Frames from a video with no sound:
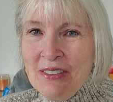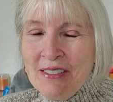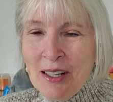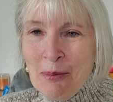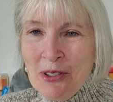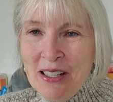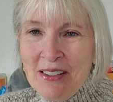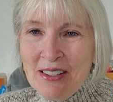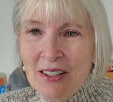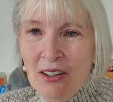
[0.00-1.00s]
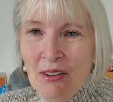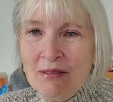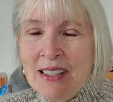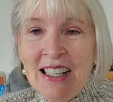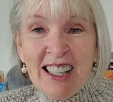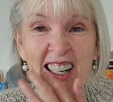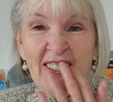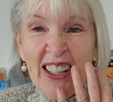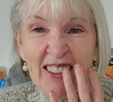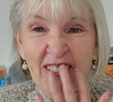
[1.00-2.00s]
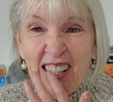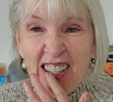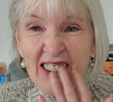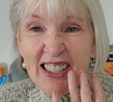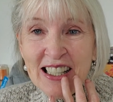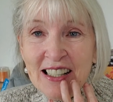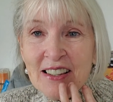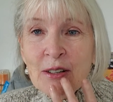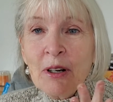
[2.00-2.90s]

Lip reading: couple days ago. Got my new teeth.